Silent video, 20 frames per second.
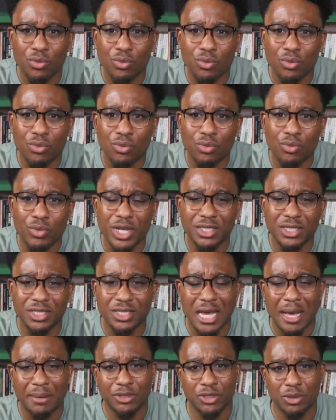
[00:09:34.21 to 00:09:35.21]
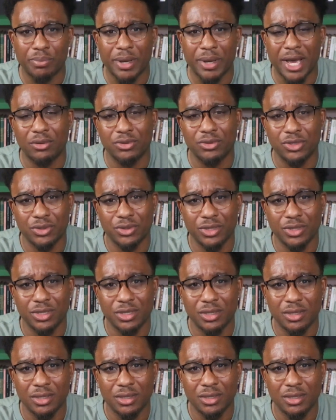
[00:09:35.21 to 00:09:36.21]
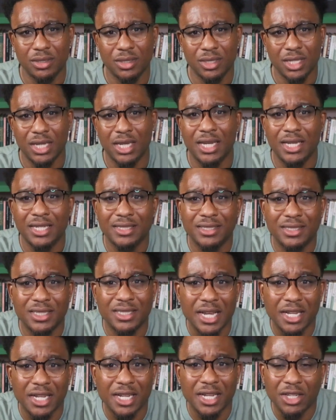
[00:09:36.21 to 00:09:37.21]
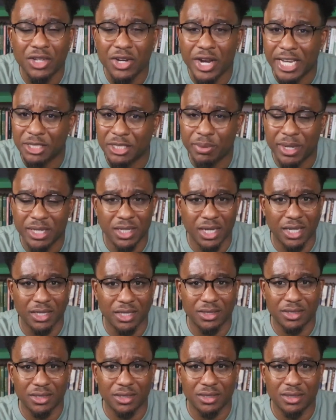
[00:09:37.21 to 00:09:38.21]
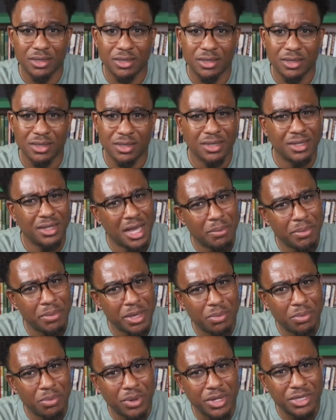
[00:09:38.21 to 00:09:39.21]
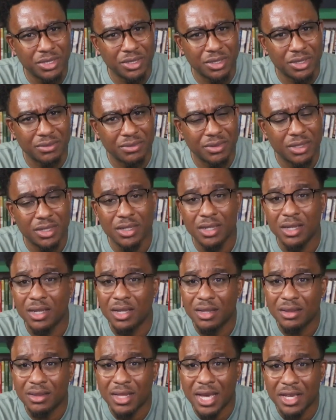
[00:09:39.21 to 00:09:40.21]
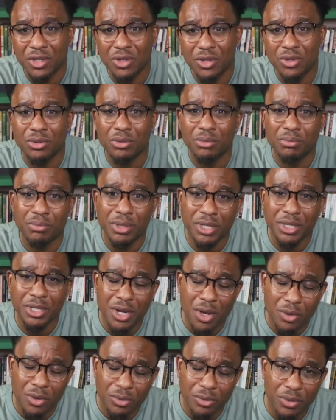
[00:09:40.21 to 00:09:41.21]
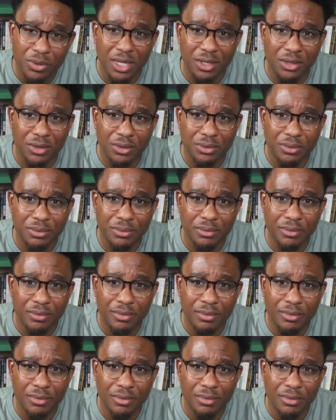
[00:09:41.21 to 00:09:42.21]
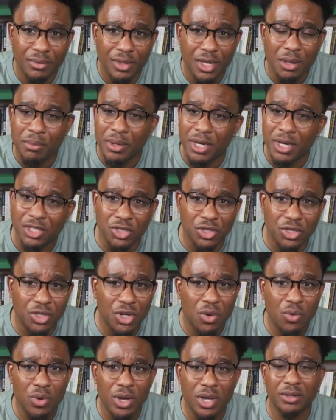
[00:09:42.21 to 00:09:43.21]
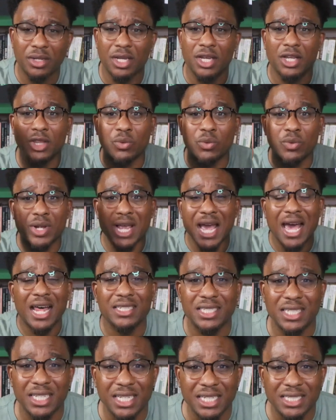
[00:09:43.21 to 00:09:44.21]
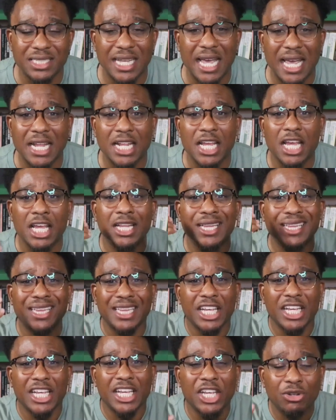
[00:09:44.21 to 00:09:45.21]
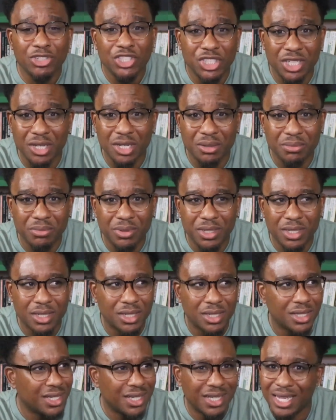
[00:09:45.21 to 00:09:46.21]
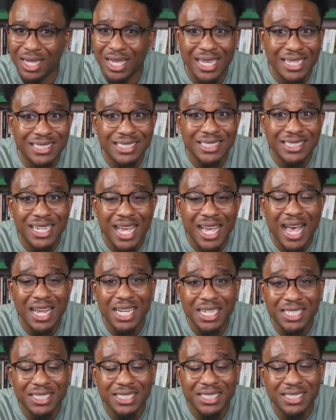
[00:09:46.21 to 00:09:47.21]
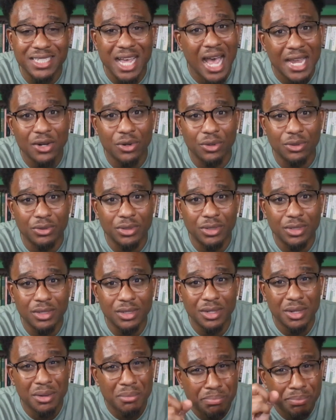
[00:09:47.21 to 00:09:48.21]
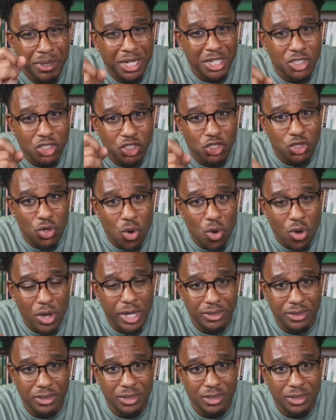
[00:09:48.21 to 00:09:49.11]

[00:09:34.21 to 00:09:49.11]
Reestablish your boundaries. Set clear expectations. And be appreciative. Thank you, but no thank you. Because you know what? The reality is that leadership is not a title, but a choice.